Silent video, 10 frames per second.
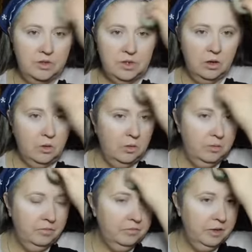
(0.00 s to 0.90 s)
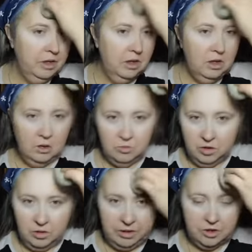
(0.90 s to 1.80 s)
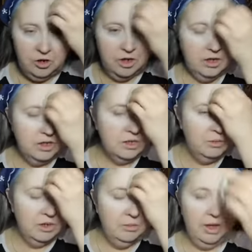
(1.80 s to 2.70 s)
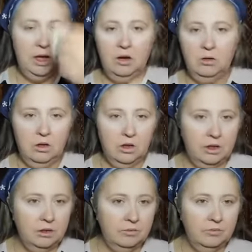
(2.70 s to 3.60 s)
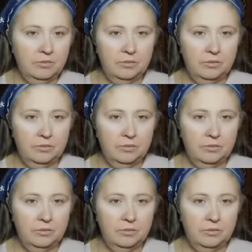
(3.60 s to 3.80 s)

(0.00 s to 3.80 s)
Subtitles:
So I'm trying to make sure I get this up into my hairline,